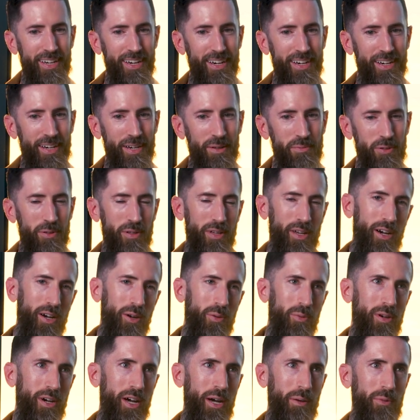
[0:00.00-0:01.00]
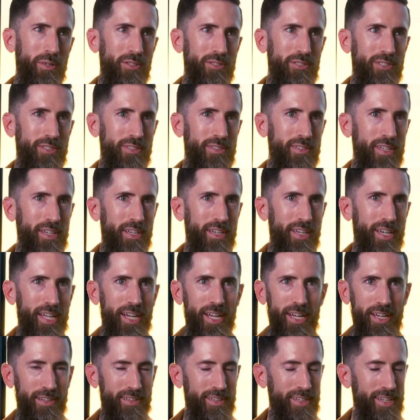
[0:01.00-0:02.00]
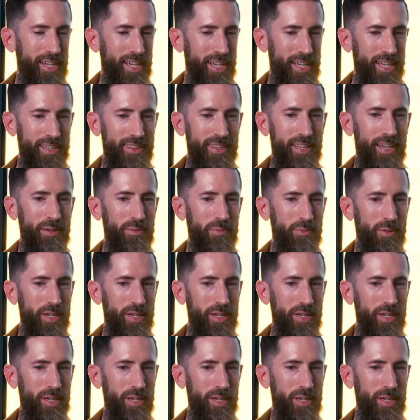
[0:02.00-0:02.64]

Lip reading: They're like, oh, well, how much? Like, can I get them?